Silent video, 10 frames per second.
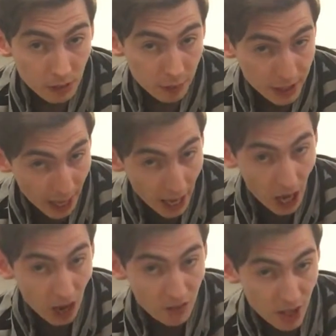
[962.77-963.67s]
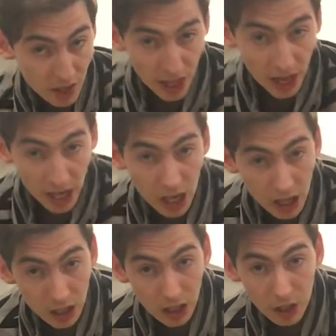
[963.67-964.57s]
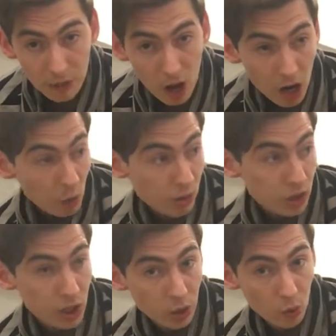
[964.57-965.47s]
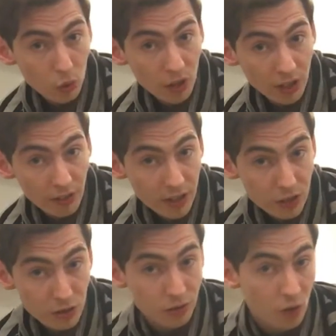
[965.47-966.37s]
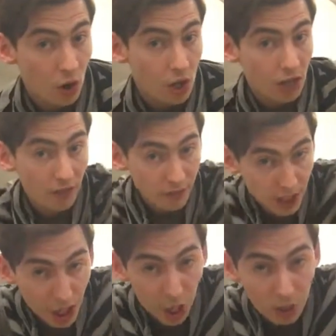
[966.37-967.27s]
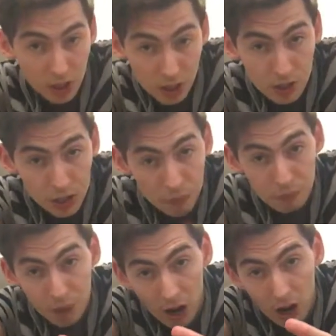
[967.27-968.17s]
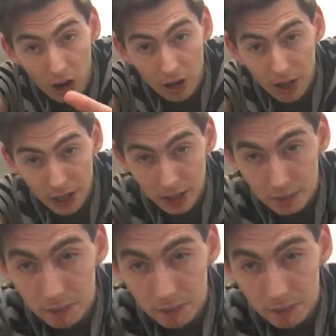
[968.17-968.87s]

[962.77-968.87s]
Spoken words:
But yeah, other than that, I will see you all very, very soon for another video. So bye.